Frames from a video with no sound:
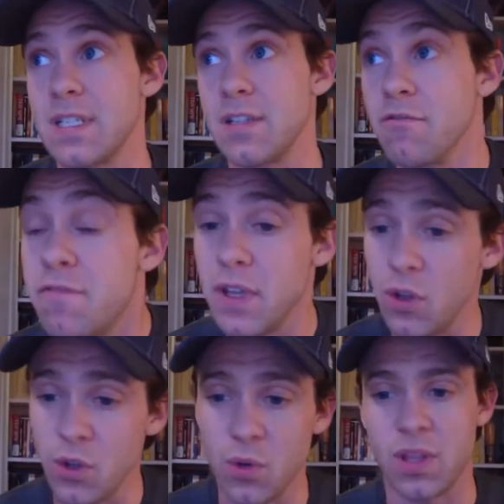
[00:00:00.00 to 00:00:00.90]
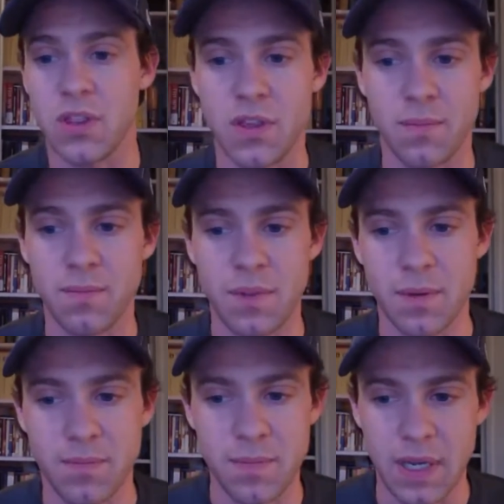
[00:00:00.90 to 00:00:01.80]
filled with the
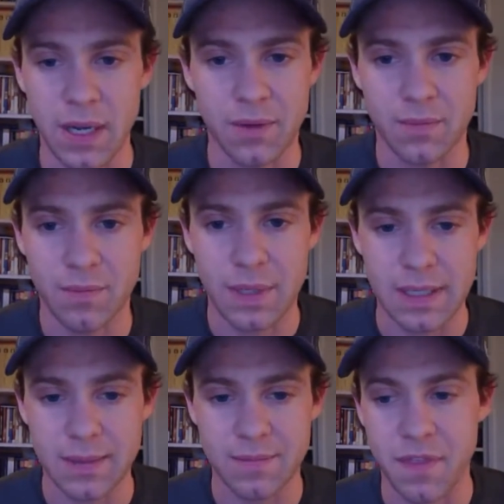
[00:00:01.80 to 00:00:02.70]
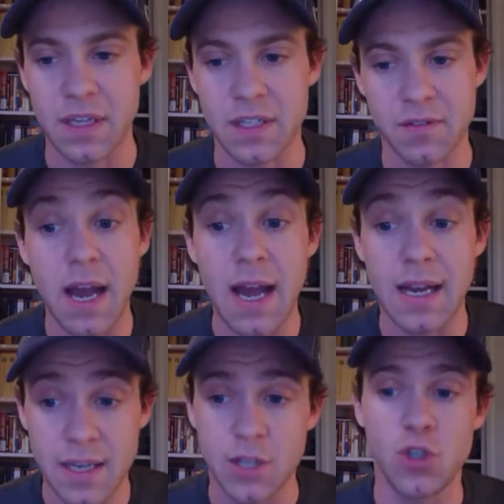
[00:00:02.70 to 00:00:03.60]
things of
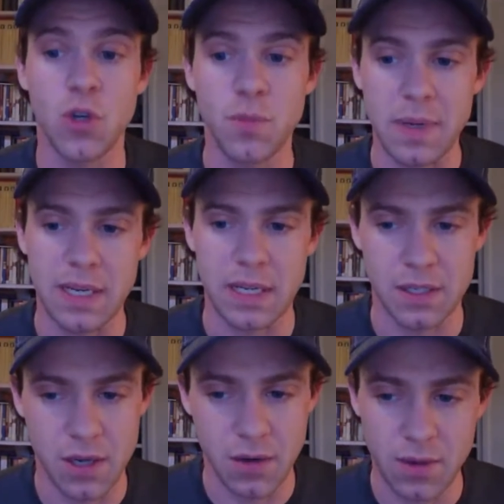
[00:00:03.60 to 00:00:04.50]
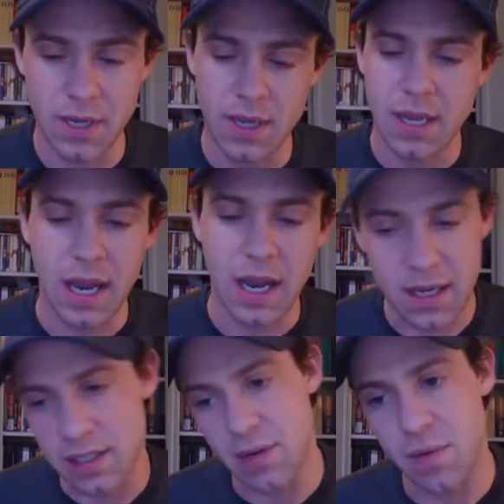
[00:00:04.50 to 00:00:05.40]
God, it should be. And so
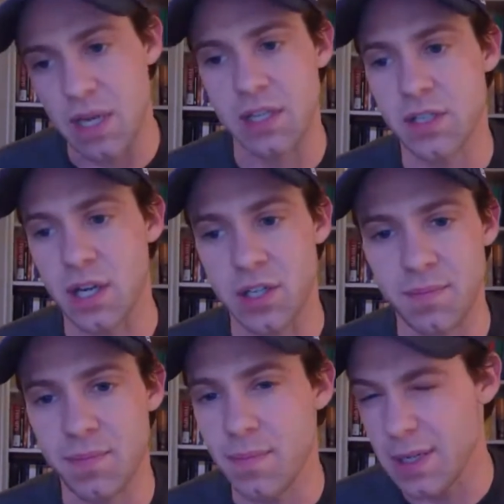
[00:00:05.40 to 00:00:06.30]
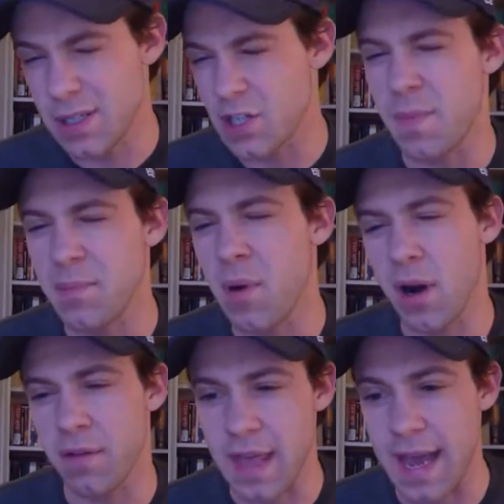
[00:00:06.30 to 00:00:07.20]
Augustine is such a big
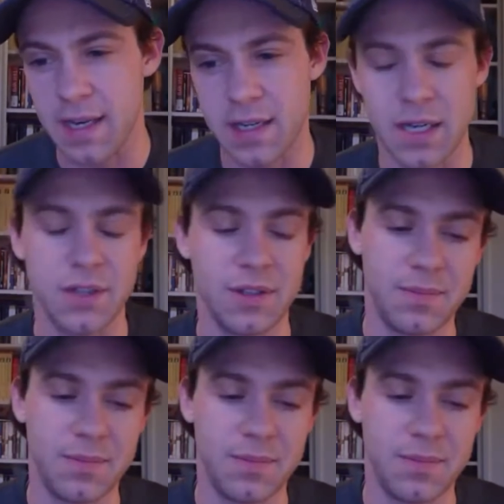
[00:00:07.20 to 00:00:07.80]
part of that, the